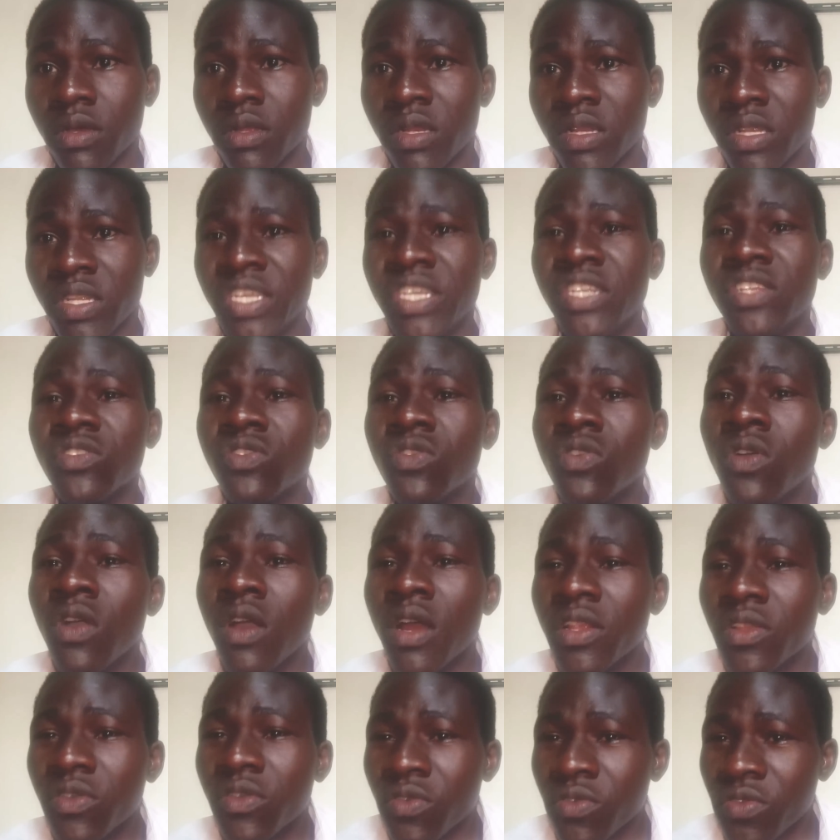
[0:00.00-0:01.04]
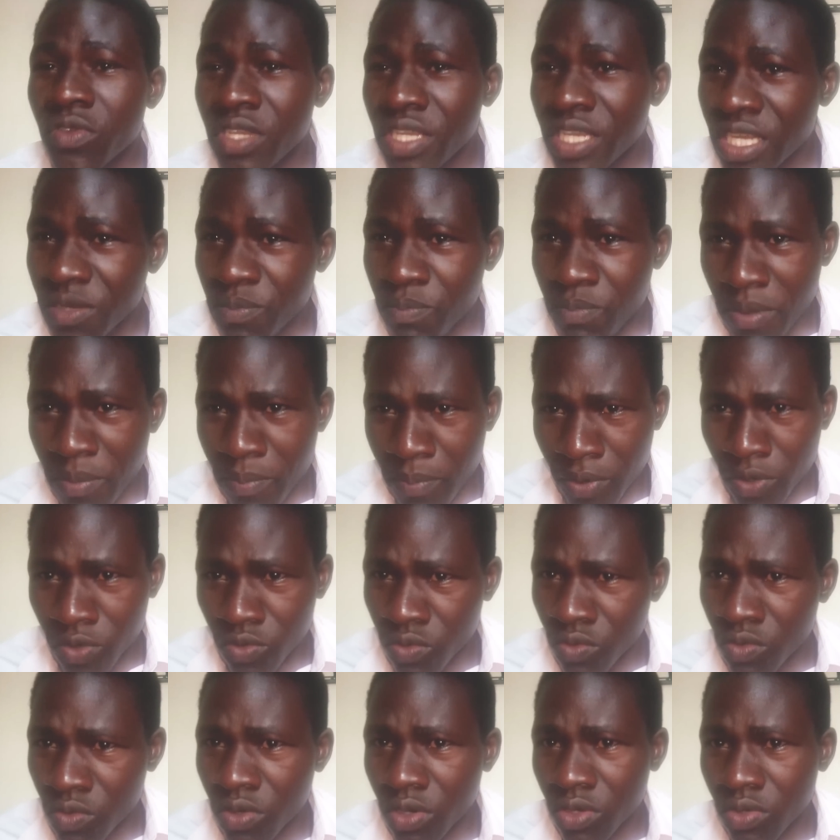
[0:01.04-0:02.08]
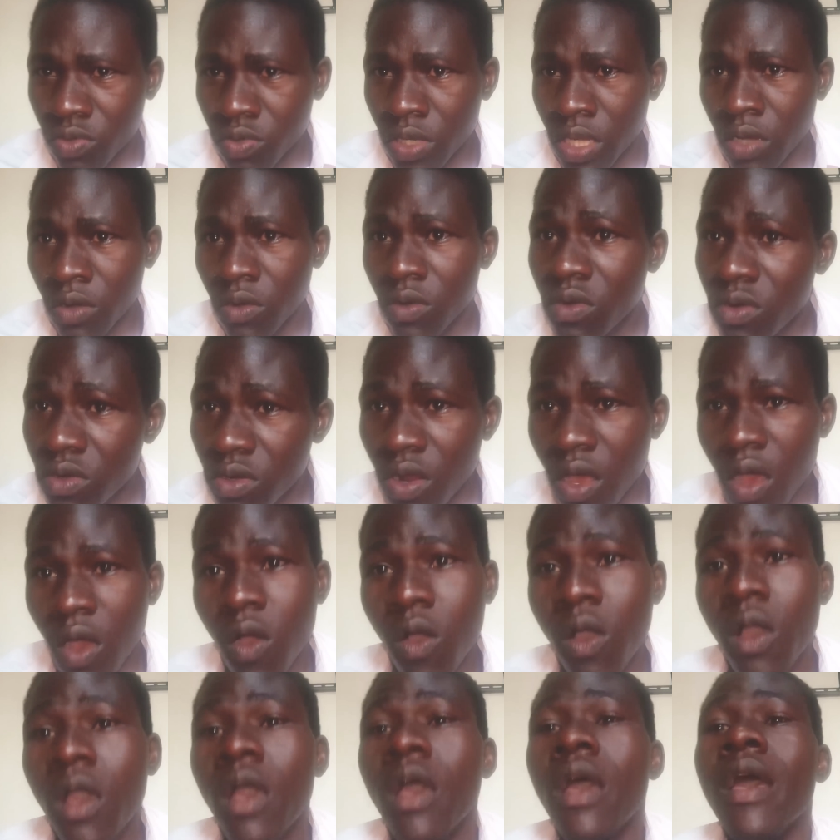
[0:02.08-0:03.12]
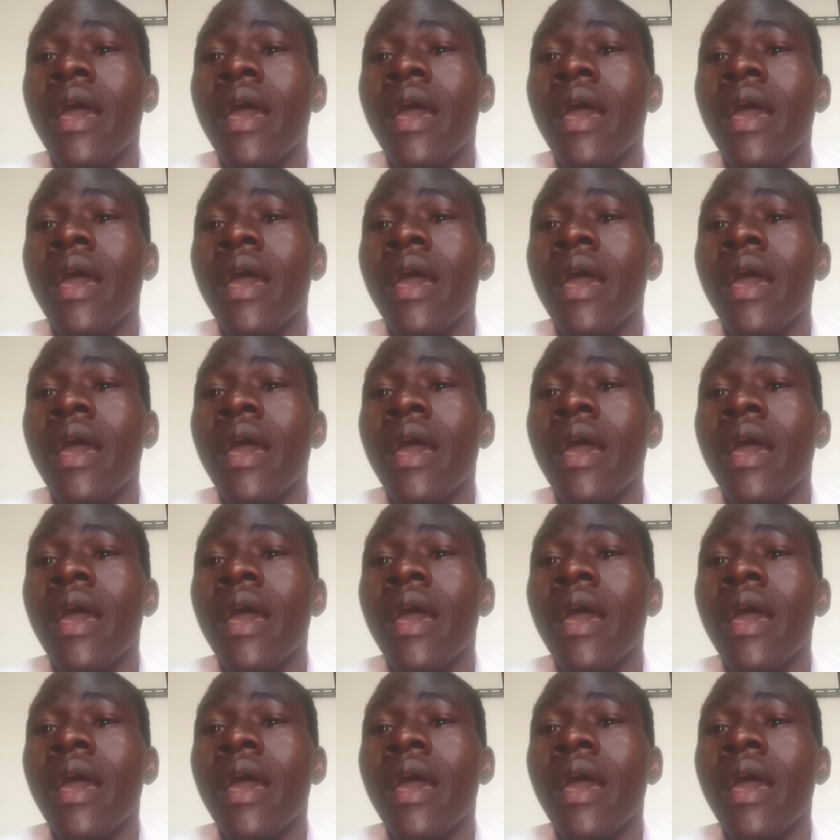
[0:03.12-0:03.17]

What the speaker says: Did God create people to go to hell? No.